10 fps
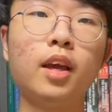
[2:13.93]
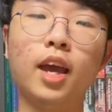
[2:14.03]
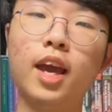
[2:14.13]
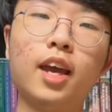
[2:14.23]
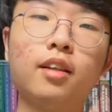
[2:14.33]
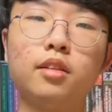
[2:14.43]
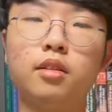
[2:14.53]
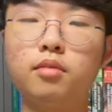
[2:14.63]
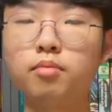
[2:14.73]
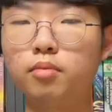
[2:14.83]
And
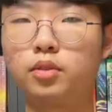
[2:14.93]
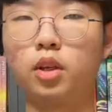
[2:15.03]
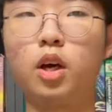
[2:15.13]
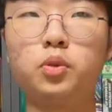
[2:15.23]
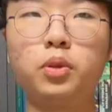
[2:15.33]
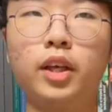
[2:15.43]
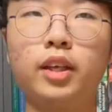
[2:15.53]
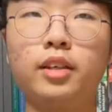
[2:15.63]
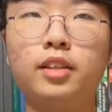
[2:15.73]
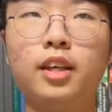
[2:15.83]
the gods were
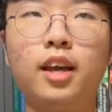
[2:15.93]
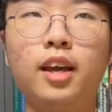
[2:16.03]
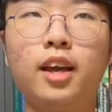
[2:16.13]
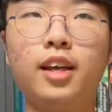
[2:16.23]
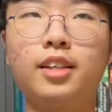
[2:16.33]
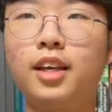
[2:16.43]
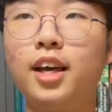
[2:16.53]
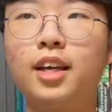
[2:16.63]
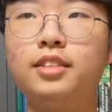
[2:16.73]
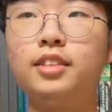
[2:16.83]
like, yeah, I
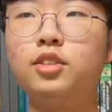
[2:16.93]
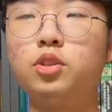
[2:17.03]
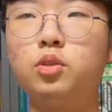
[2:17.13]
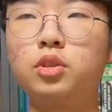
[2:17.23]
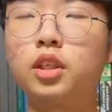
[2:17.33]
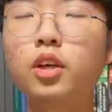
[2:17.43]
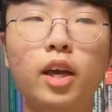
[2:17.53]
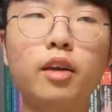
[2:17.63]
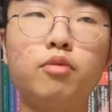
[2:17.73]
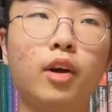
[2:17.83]
guess. And Zeus was like,
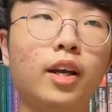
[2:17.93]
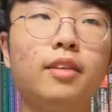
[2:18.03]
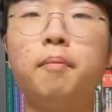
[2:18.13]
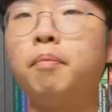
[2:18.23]
okay, fine.